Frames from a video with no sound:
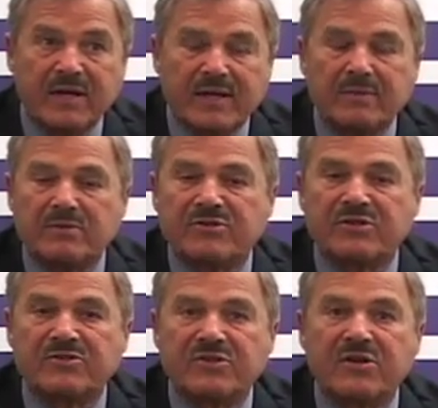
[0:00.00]
It was
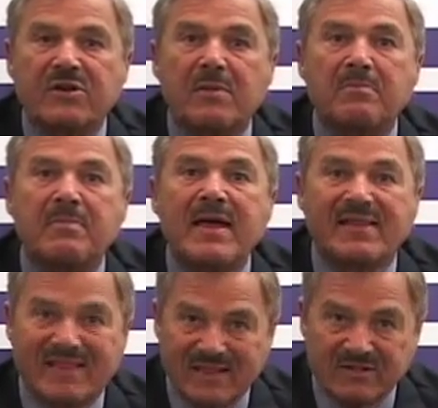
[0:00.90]
considered a
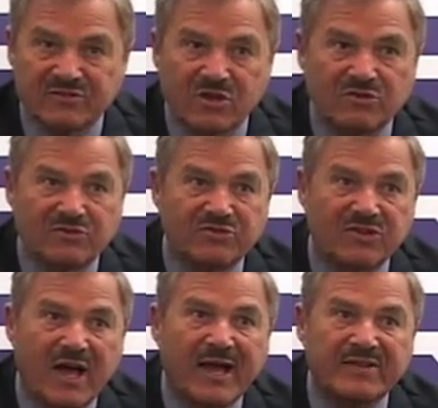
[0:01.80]
myth in social
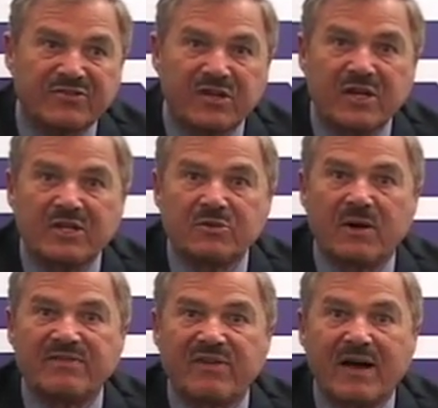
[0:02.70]
science
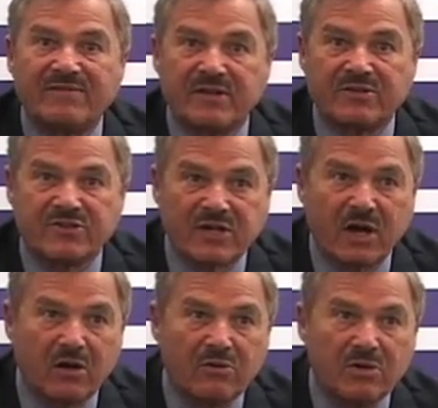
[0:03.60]
25 years
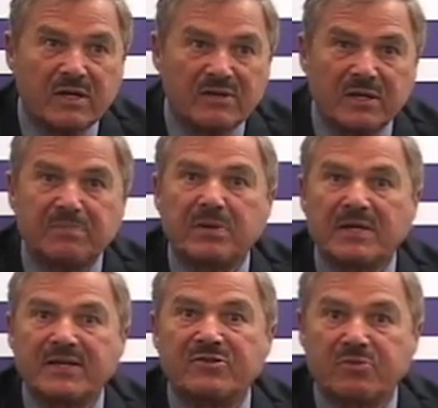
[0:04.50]
ago that
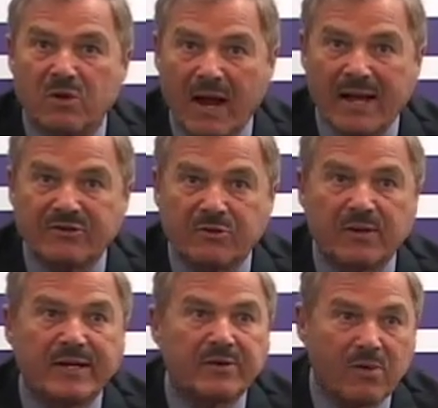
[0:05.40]
police were
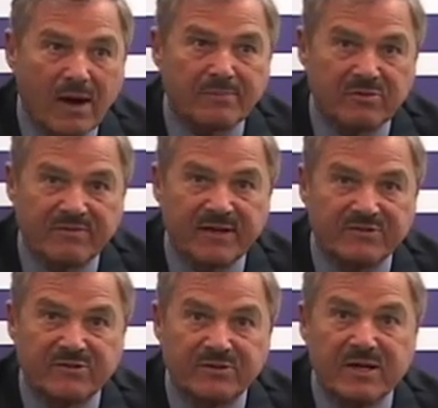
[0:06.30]
actually crime
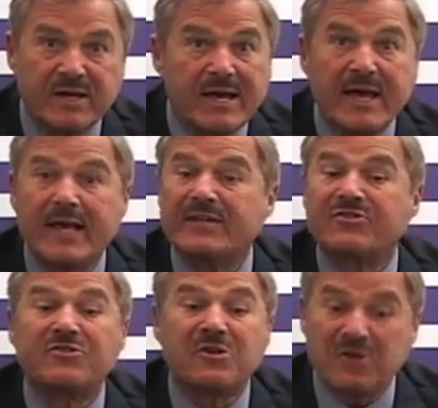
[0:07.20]
prevention.
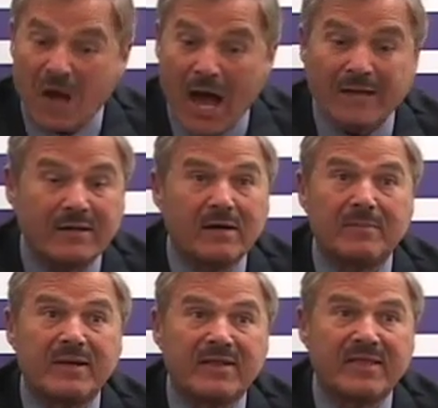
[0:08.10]
it's not
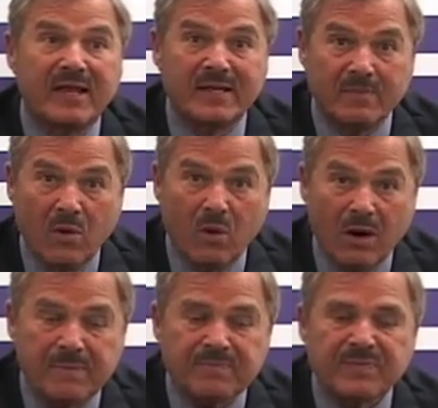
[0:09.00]
a myth anymore.